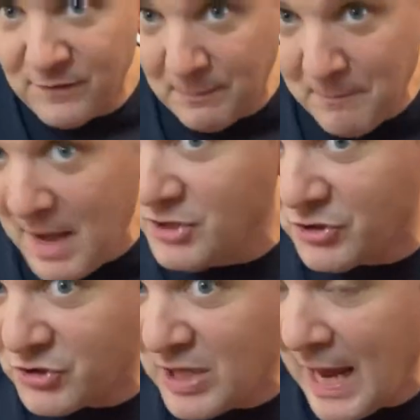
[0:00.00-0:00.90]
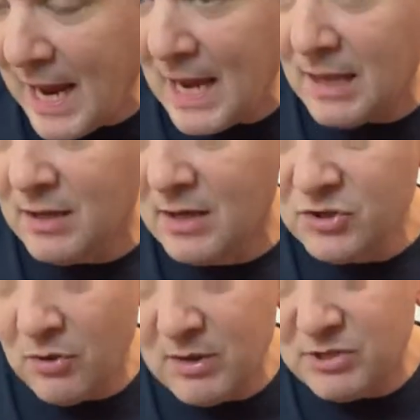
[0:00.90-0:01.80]
the major scale,
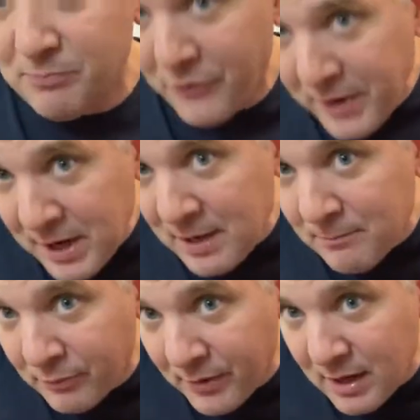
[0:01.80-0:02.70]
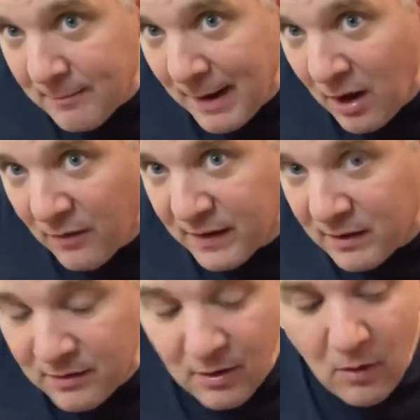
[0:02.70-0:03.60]
so it's pretty
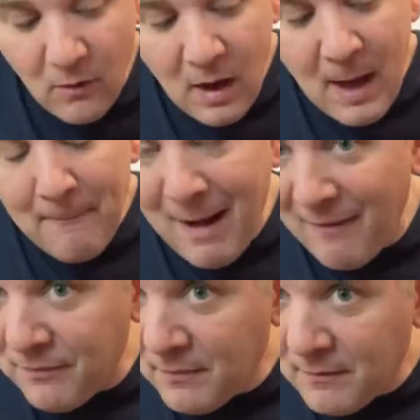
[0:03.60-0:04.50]
melodic, But